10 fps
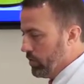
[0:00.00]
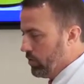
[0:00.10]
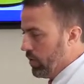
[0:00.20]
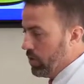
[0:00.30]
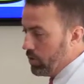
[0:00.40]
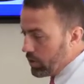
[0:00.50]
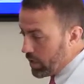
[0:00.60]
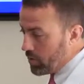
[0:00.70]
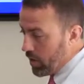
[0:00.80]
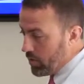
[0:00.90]
There's a lot of good
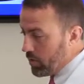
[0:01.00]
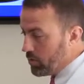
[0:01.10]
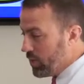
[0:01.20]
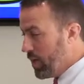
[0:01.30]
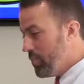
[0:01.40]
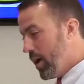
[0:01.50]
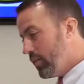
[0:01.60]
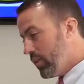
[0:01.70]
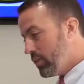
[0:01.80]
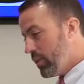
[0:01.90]
things out there. There's a lot of
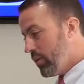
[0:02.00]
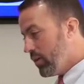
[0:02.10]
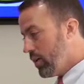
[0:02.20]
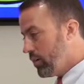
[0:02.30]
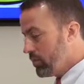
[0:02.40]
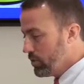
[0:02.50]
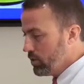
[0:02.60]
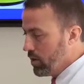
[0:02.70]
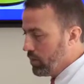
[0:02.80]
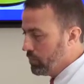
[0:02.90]
bad things out there.
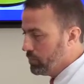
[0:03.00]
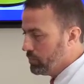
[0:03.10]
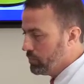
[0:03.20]
So